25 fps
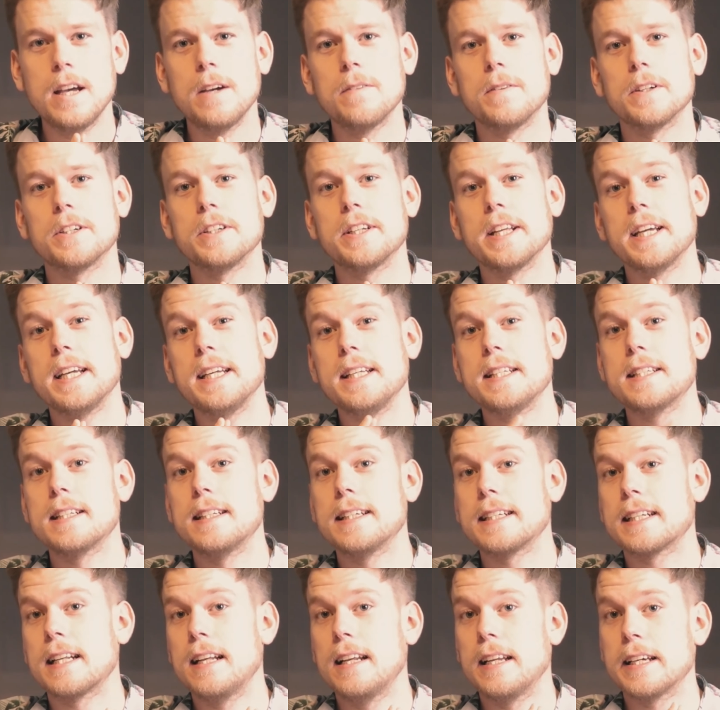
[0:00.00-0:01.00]
For today's
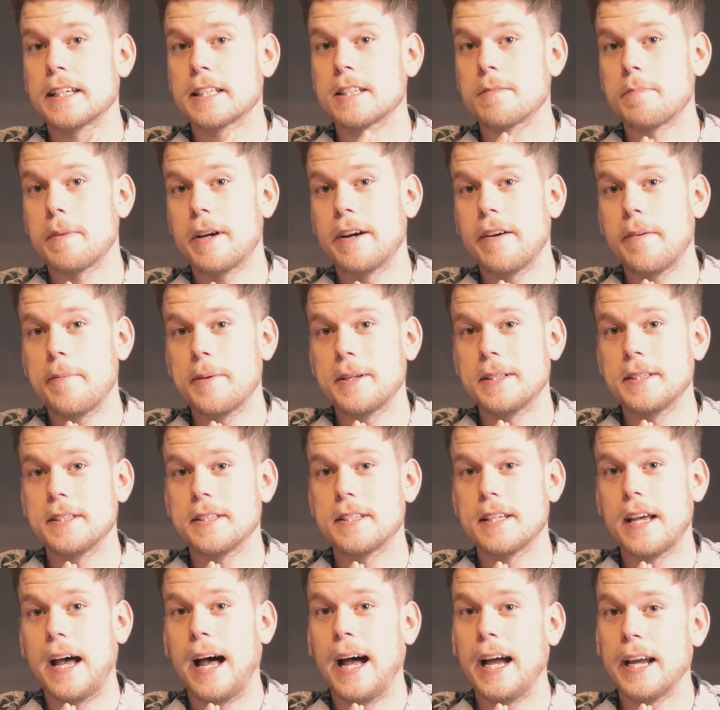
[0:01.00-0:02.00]
little
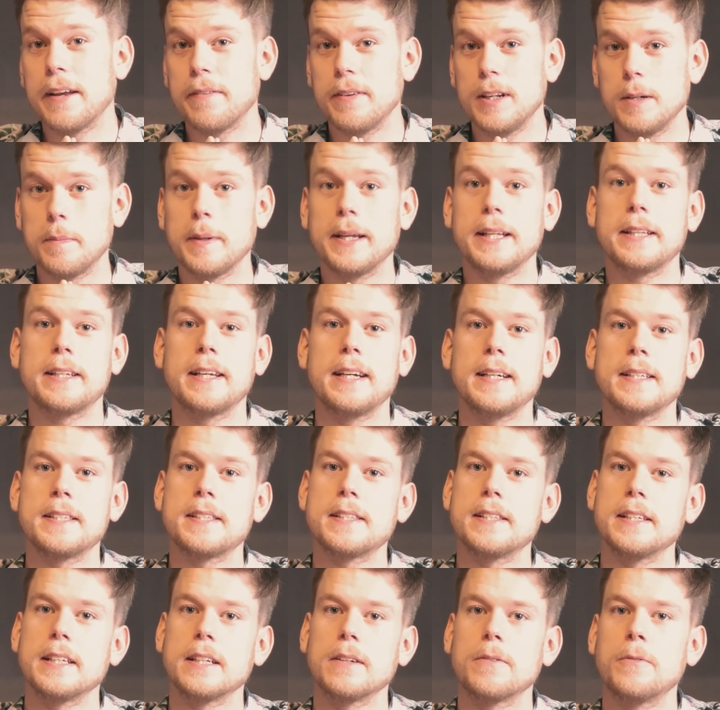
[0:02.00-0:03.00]
experiment, I will be
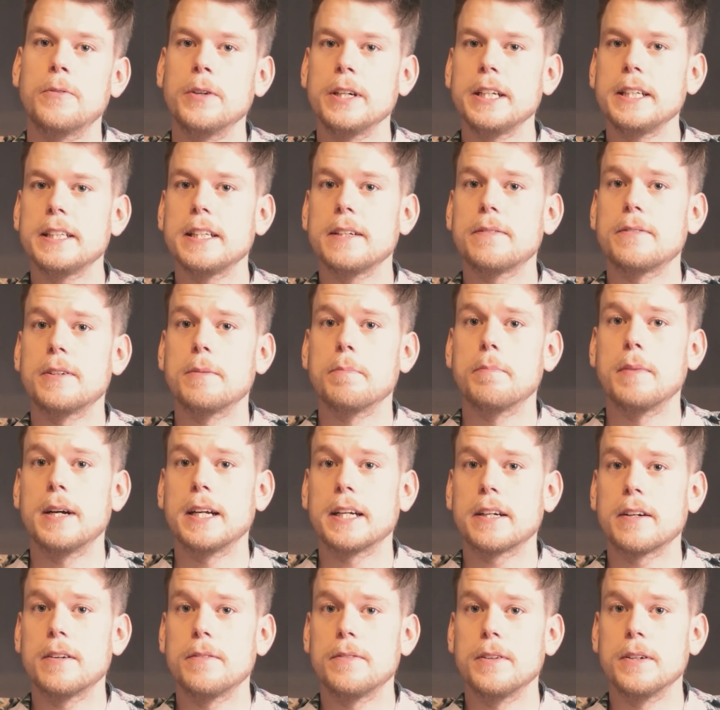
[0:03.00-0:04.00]
testing 3 different
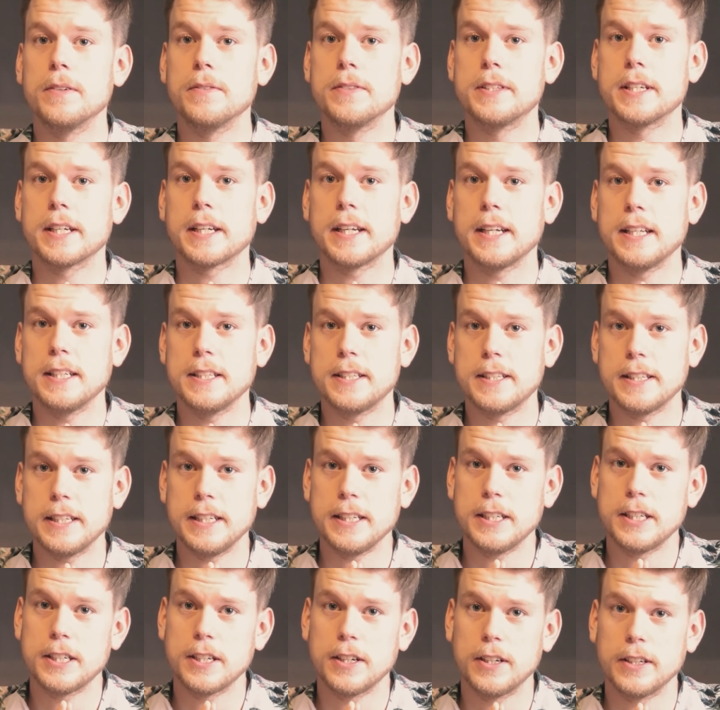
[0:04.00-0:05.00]
microphones against
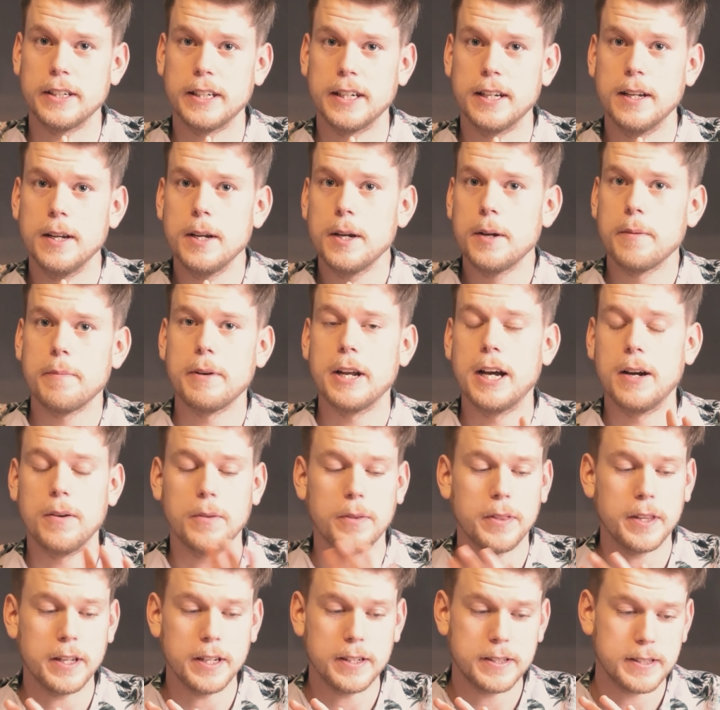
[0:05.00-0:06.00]
each other. Now,
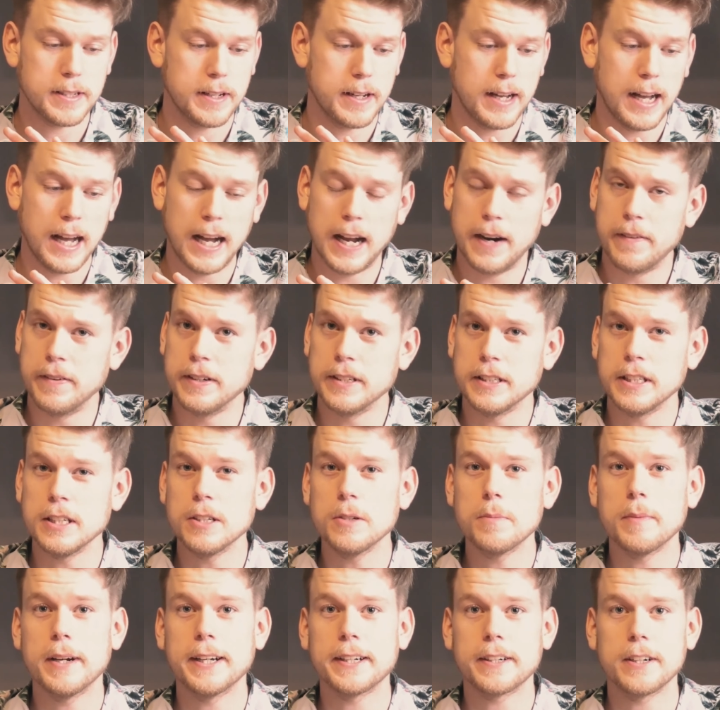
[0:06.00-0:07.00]
these aren't
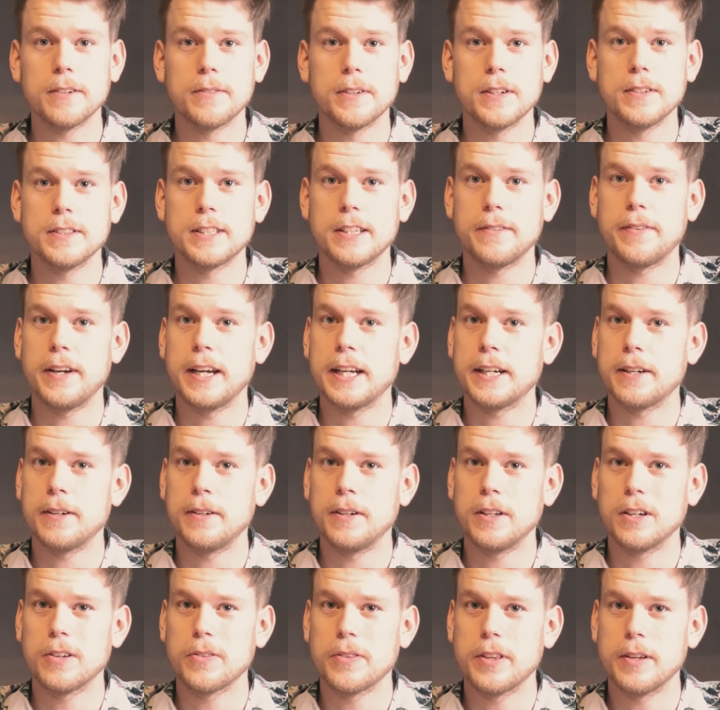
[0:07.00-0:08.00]
new microphones, I've had
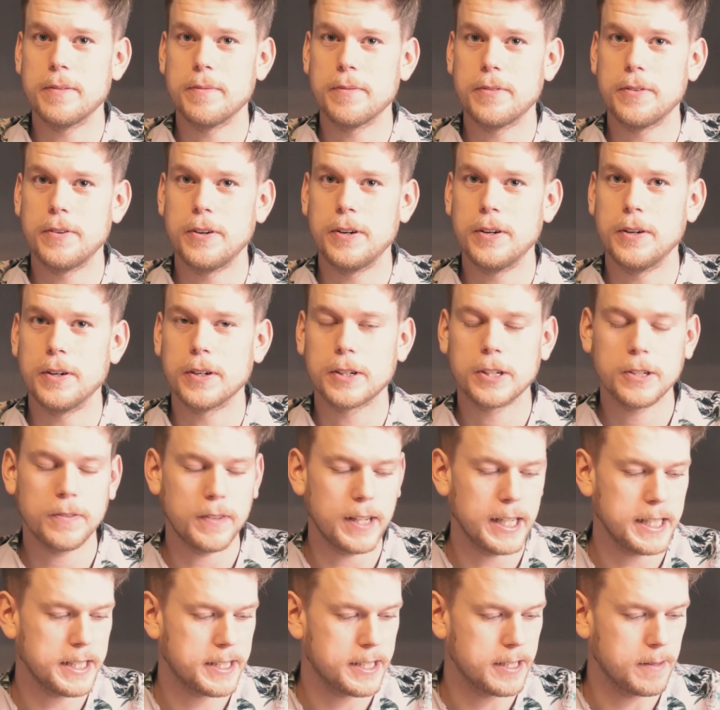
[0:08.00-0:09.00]
all of them for
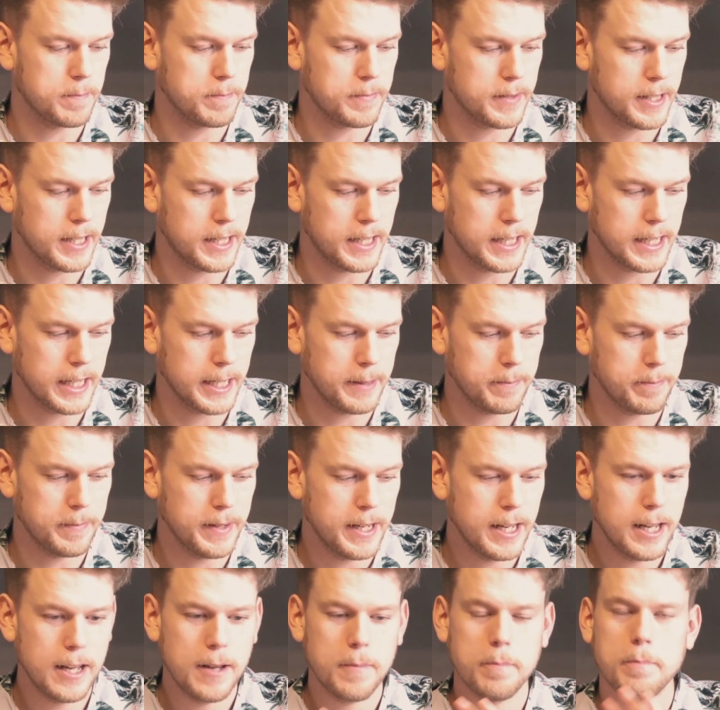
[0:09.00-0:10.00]
quite some time,
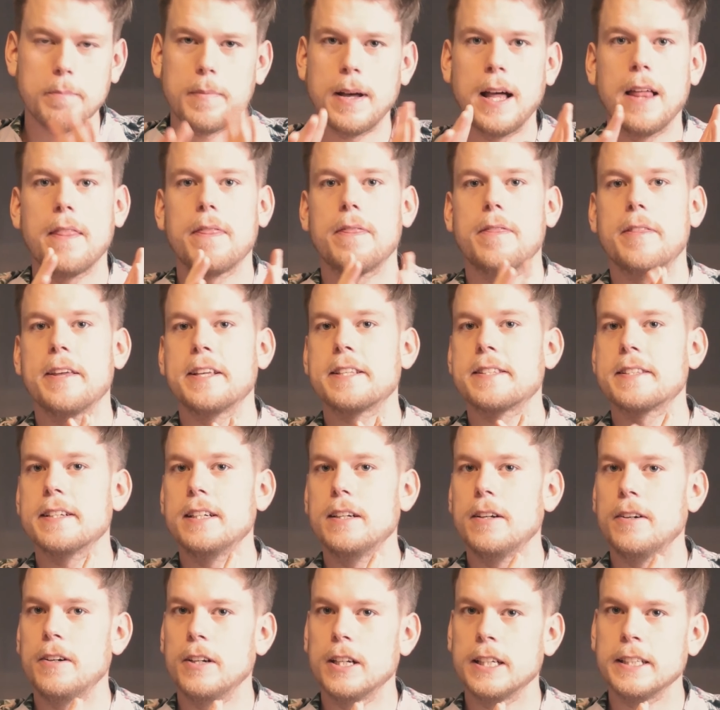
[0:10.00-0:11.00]
but they're
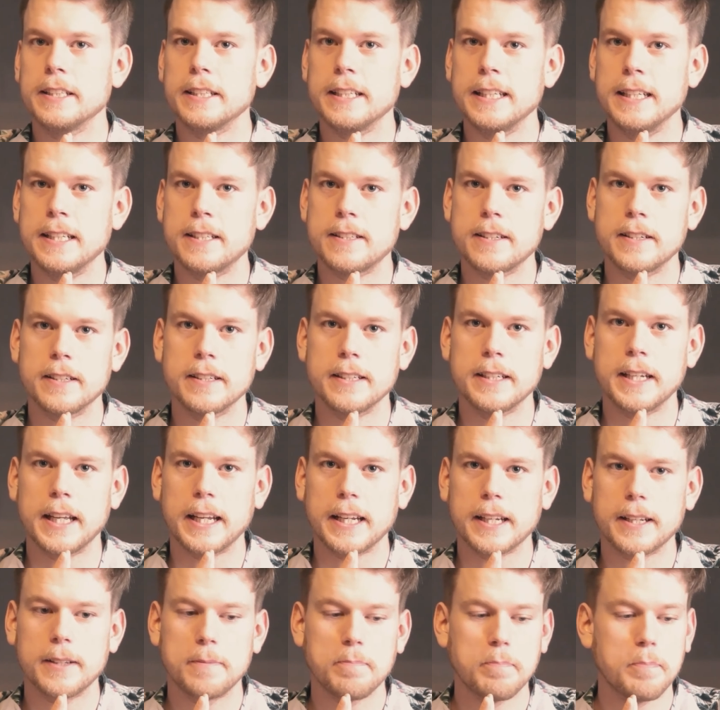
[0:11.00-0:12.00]
still all in decent
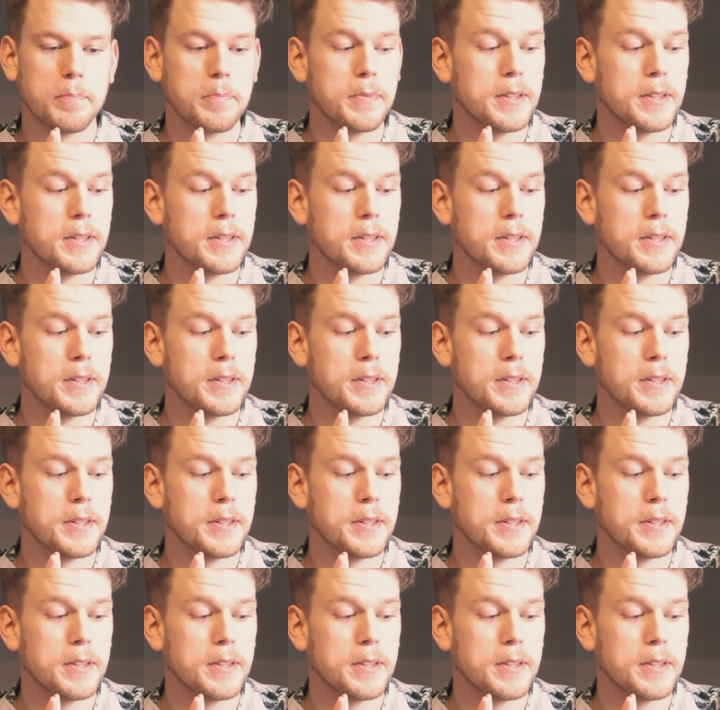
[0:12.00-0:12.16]
nick.